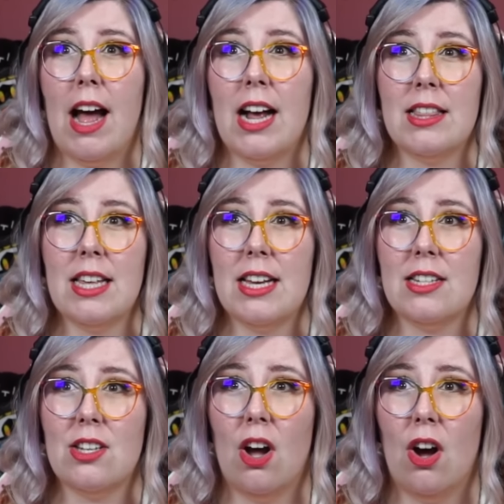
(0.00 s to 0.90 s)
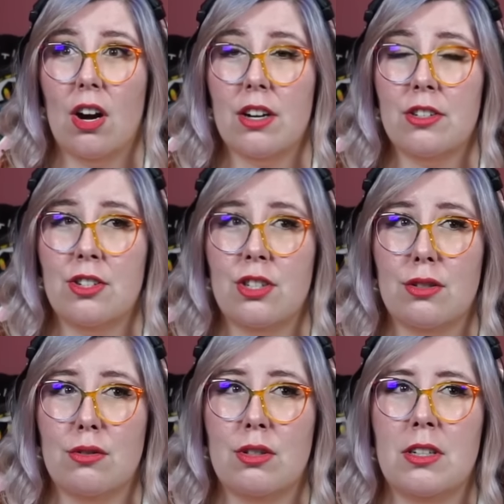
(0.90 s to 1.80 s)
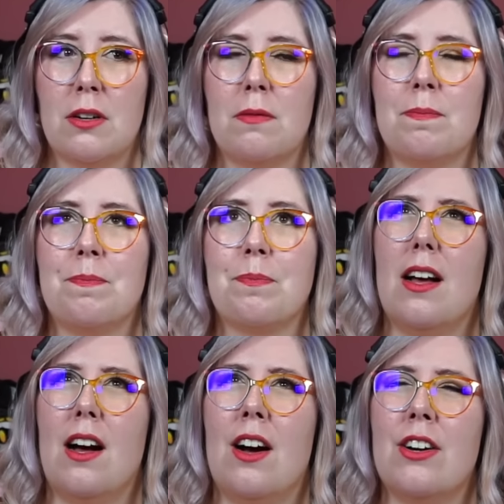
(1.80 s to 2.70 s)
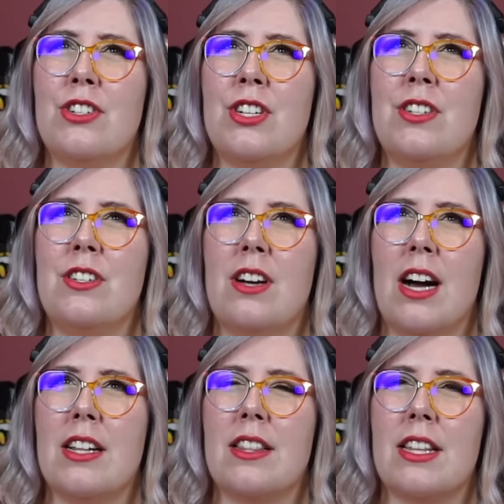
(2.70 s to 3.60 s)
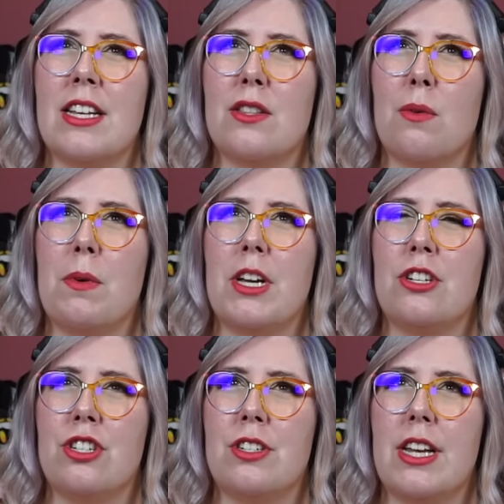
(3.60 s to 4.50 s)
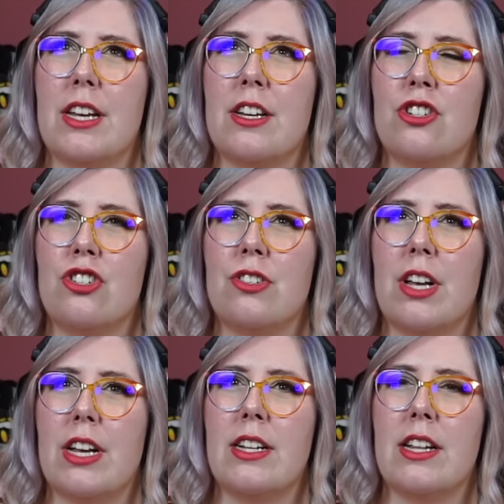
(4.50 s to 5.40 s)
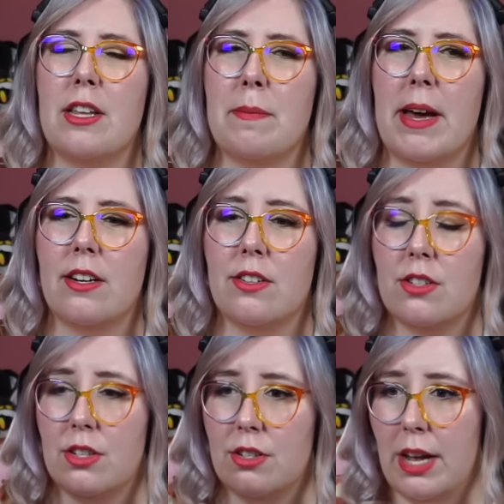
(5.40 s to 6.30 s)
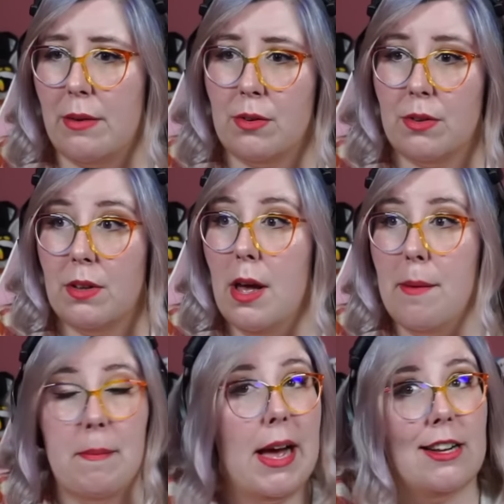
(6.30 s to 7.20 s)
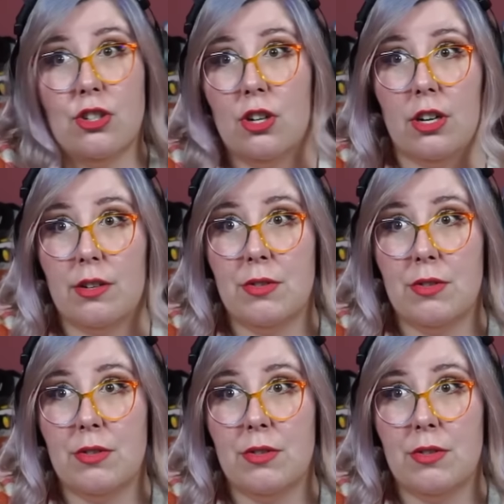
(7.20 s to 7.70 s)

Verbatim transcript: I think it's hard to, you know, hard to not think the way she did because she's like, nothing matters because I will master arc of